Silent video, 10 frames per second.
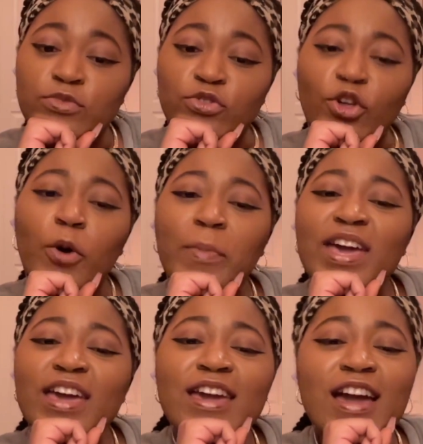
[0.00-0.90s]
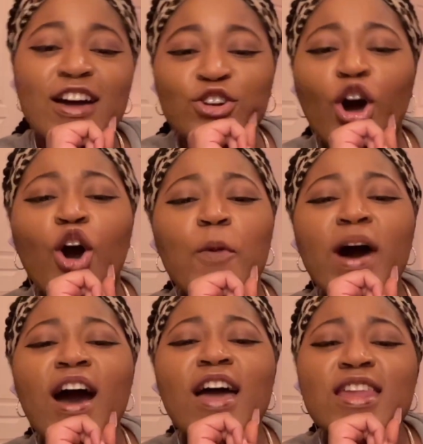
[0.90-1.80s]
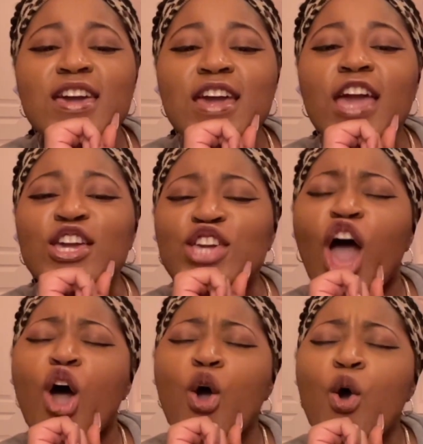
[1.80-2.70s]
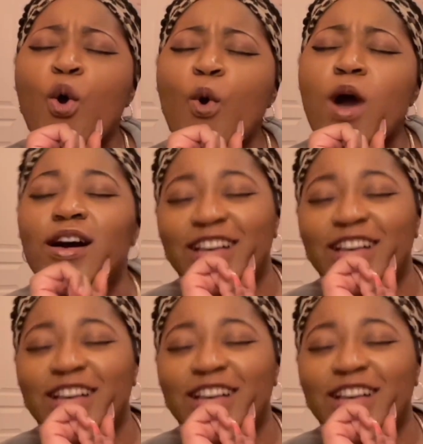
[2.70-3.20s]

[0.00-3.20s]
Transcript: Not me. Not Hermione. Yo.